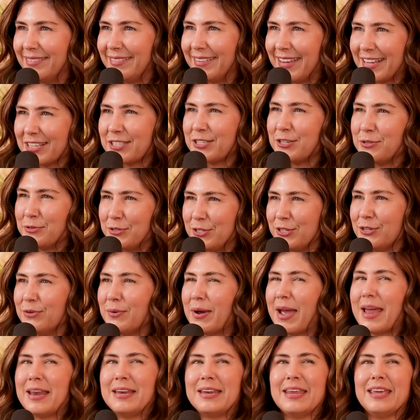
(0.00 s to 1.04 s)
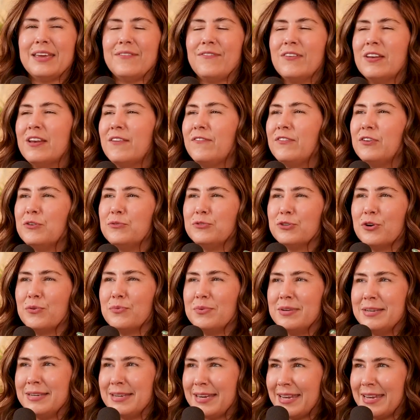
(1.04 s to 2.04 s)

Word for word: Yes, you do. And even if you don't